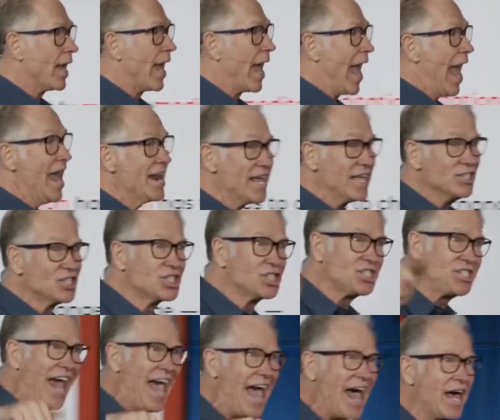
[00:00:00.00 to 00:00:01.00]
and
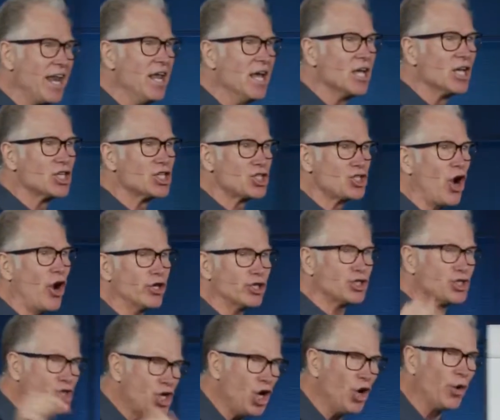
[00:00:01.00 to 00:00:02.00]
instead start
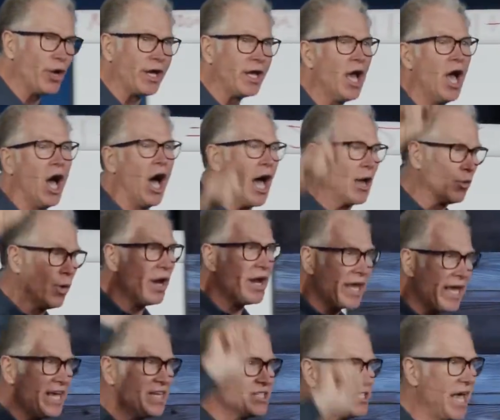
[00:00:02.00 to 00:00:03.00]
chewing on what
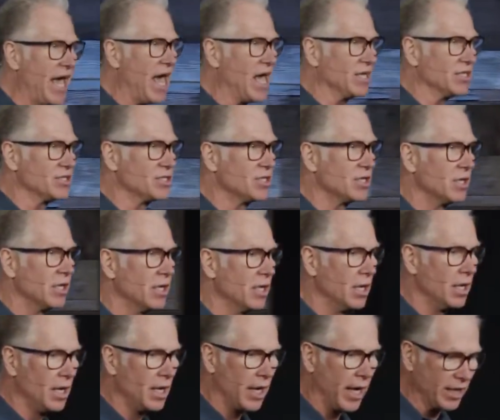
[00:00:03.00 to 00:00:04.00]
he says.
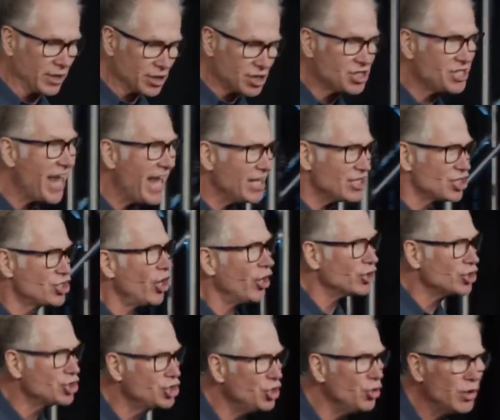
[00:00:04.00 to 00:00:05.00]
Instead, start
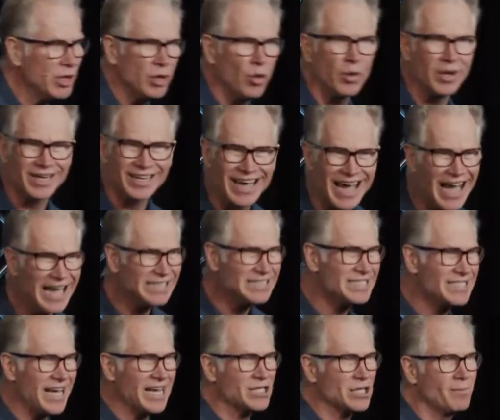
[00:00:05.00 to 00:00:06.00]
chewing what God
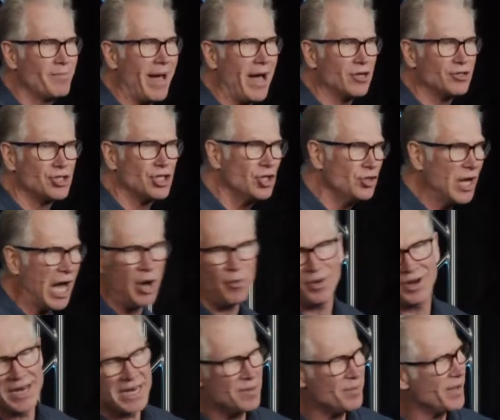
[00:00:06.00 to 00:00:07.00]
says about you, not
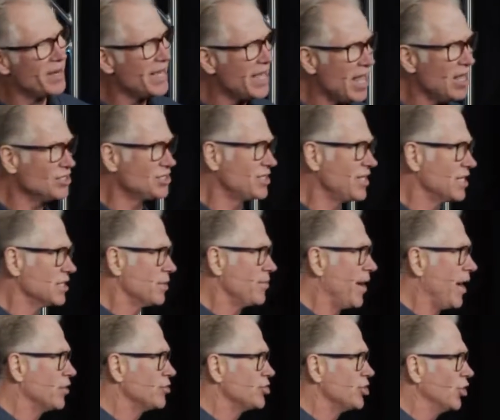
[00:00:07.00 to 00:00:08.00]
what anybody else says
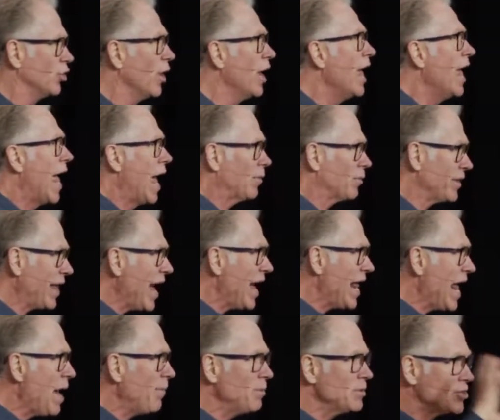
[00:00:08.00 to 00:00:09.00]
about you. And when that
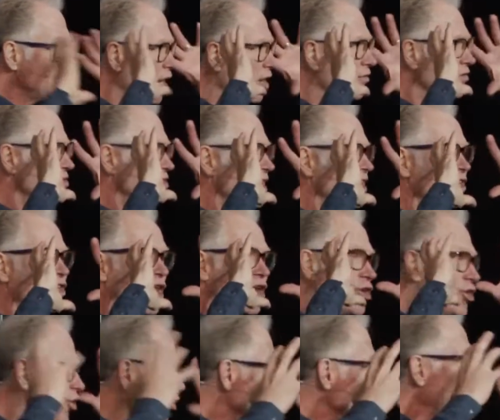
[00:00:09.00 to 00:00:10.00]
happens, all of a sudden, the
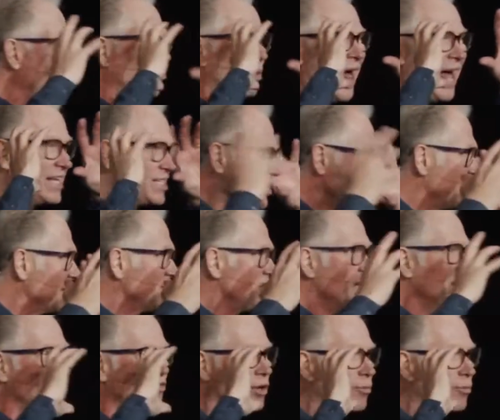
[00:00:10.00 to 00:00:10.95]
neuroplasticity of your